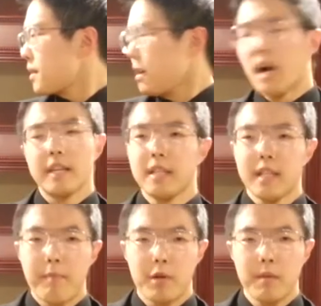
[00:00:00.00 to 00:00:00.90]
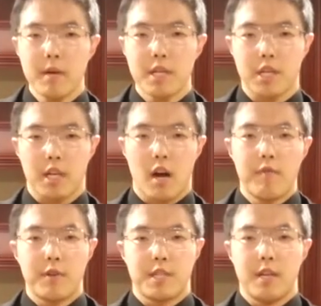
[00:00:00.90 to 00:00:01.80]
I think that pretty much
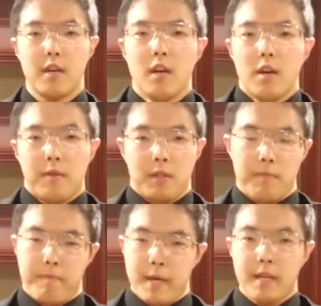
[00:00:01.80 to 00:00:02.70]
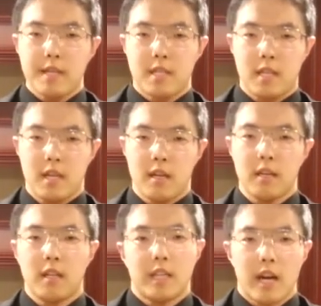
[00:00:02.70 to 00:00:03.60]
covers it. The biggest
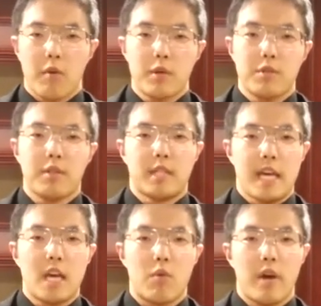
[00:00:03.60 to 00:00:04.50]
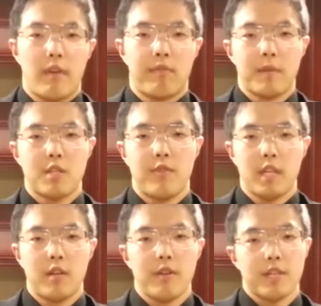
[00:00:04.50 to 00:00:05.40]
thing that I want you to take away from this
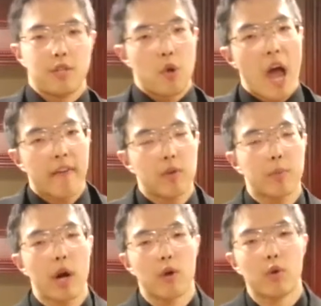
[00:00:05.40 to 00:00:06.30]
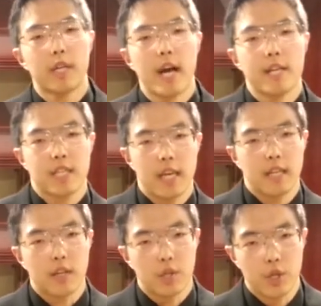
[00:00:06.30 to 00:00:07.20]
video is you have to prioritize
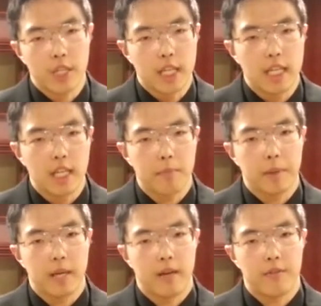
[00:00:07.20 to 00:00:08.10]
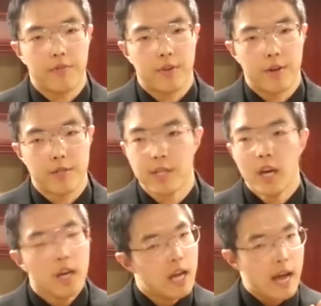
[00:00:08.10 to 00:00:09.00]
getting a good eating plan first.
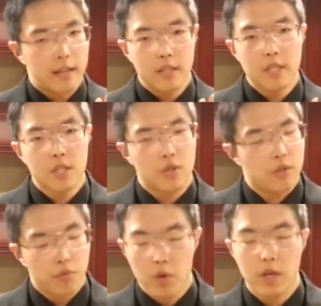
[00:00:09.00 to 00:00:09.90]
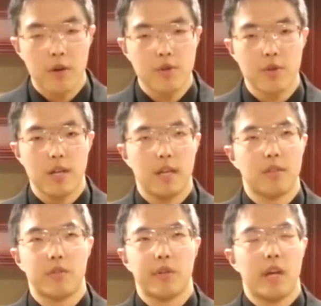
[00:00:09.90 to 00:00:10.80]
At least 100 and